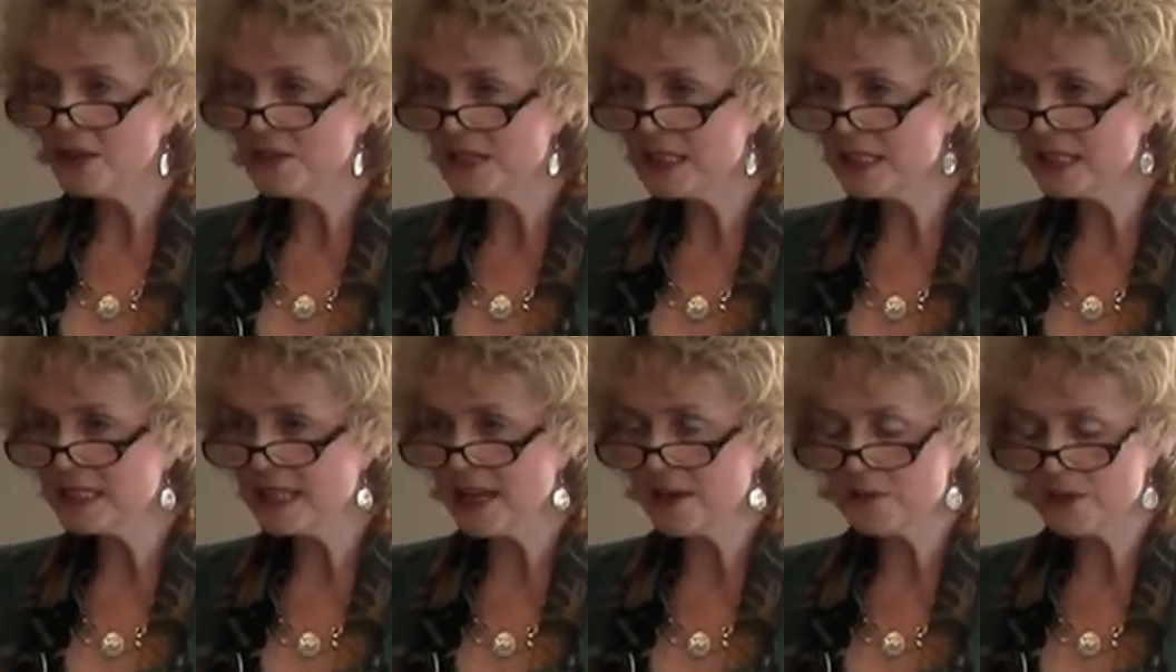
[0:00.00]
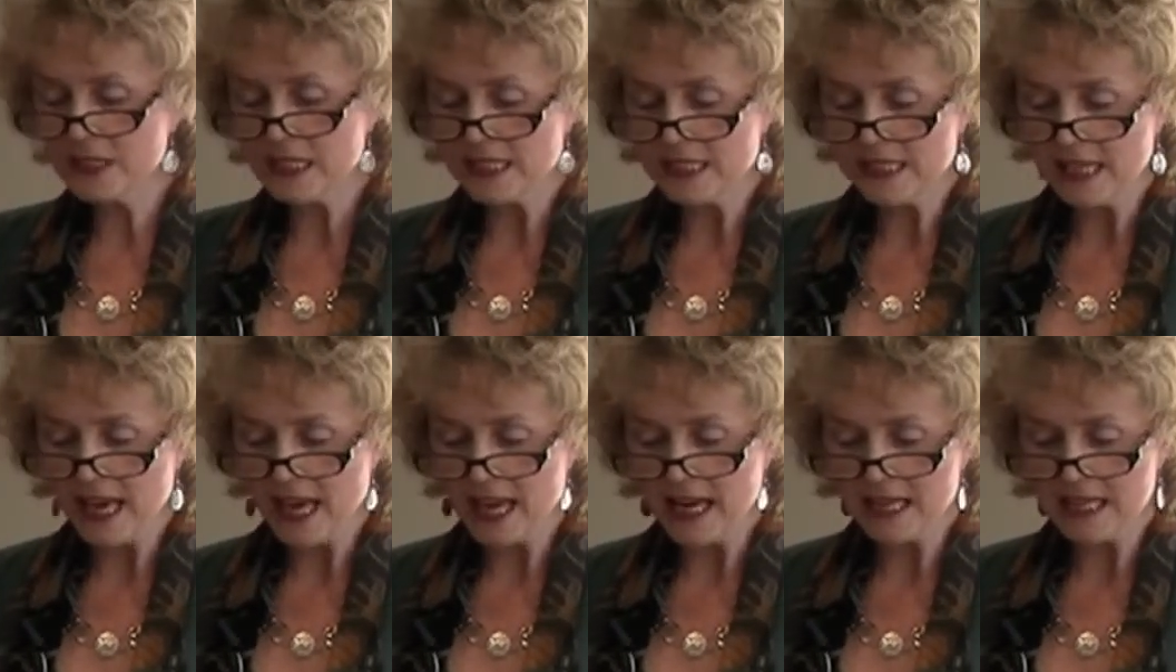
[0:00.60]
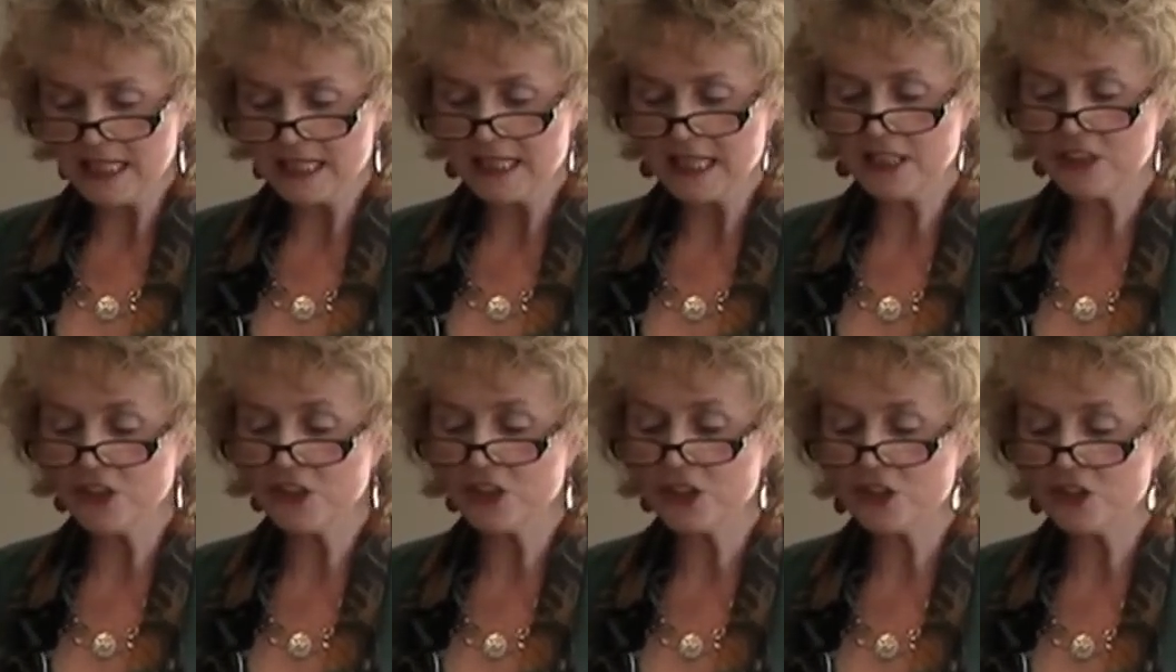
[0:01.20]
wrote this down when he said it, he
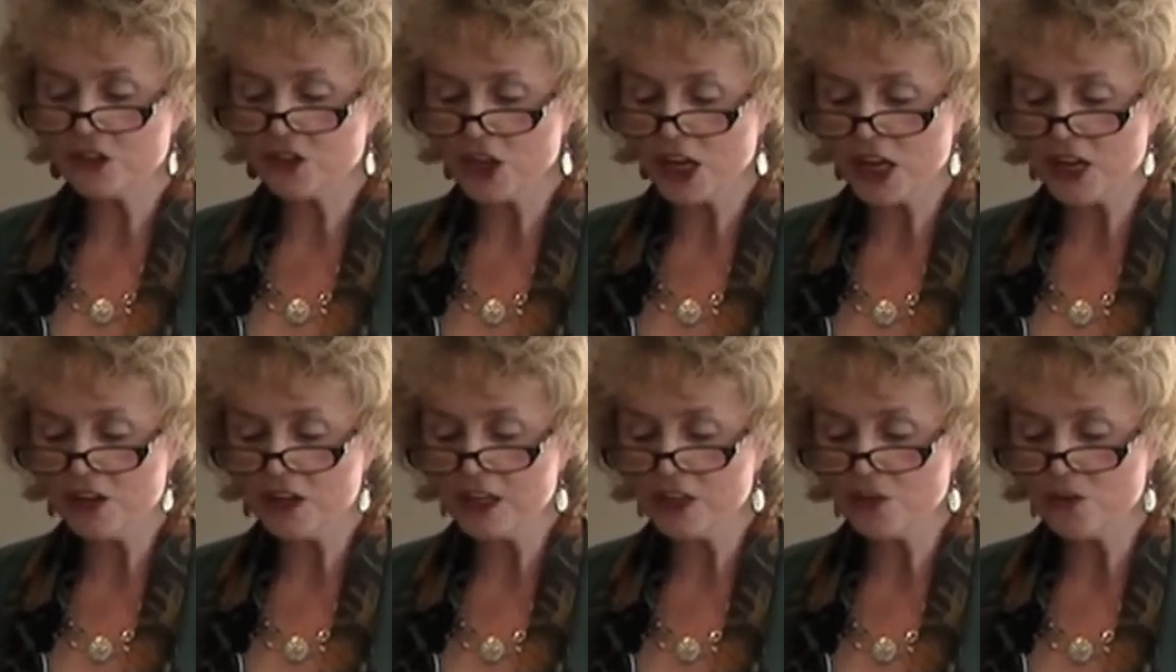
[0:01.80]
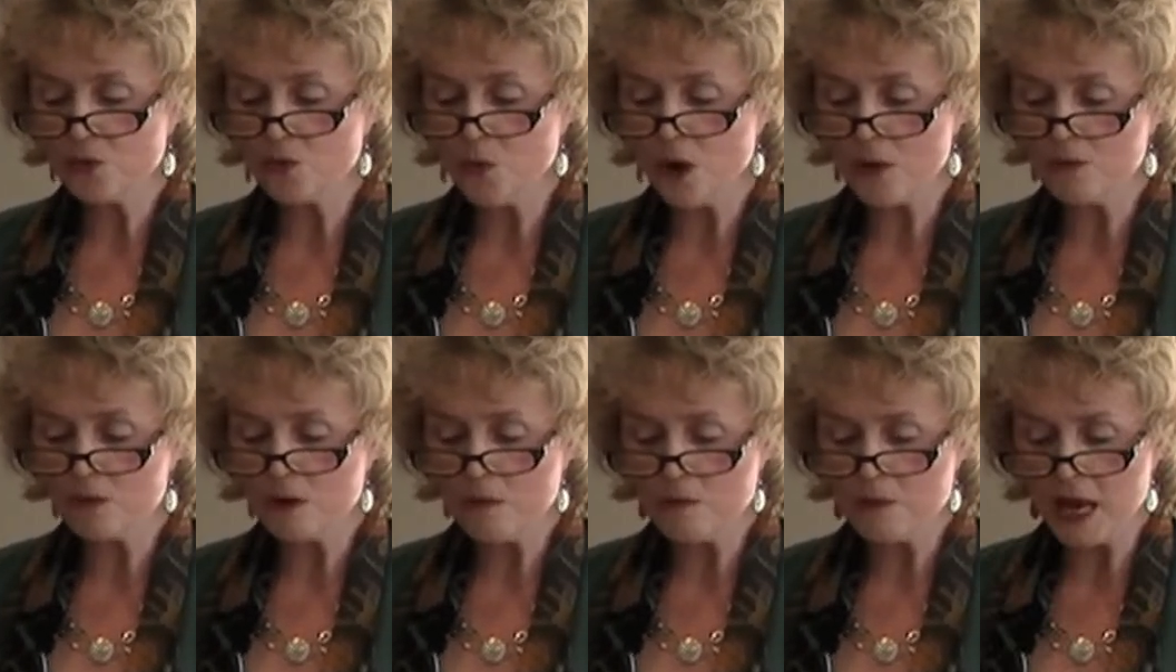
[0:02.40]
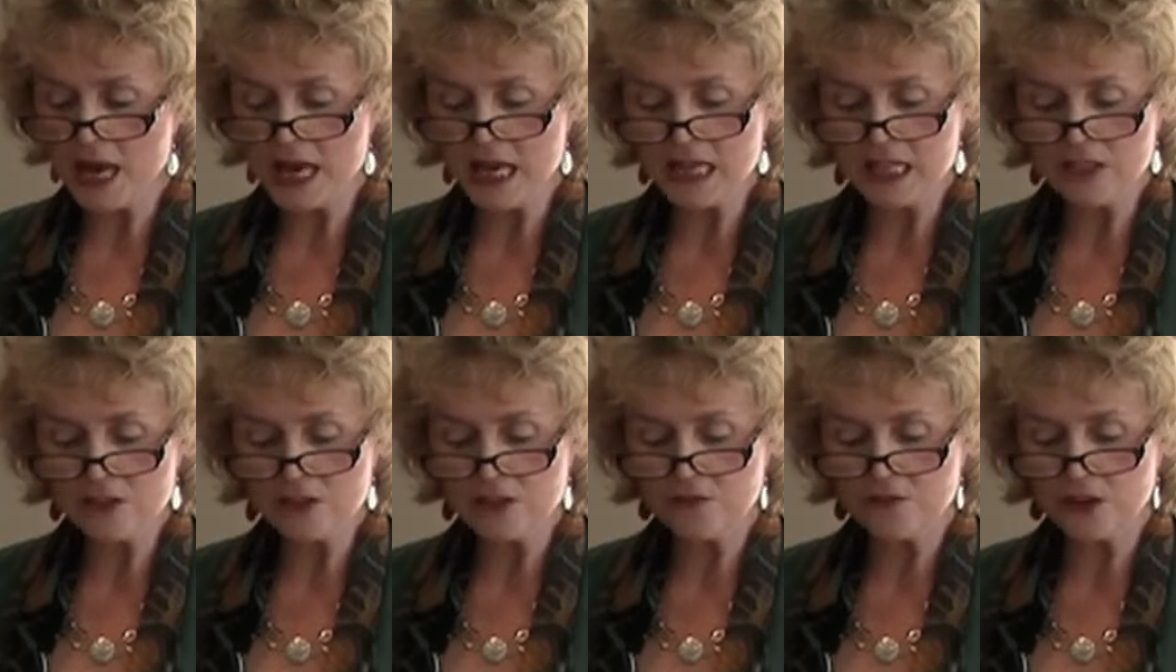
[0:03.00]
said, to cherish what
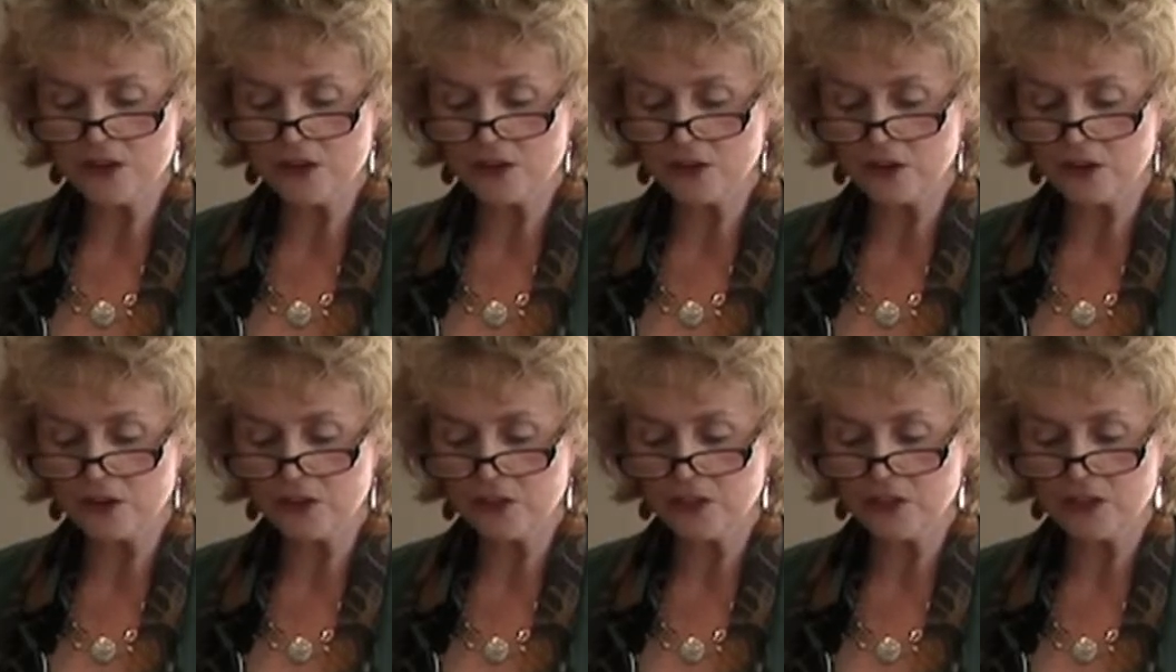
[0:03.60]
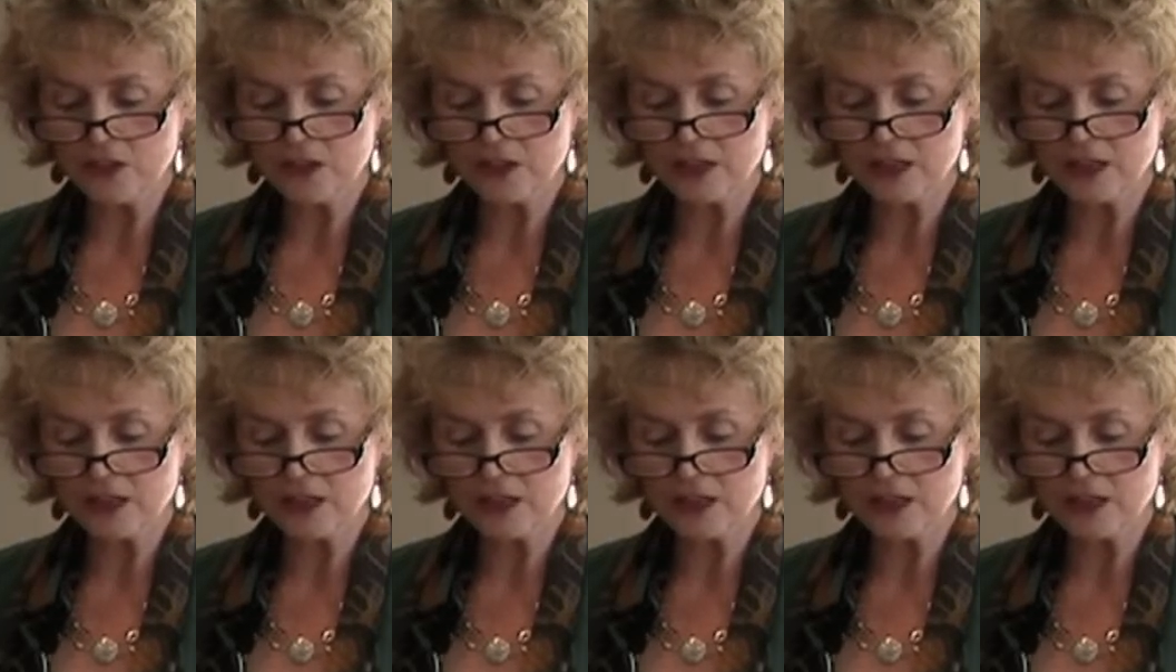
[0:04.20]
remains of the earth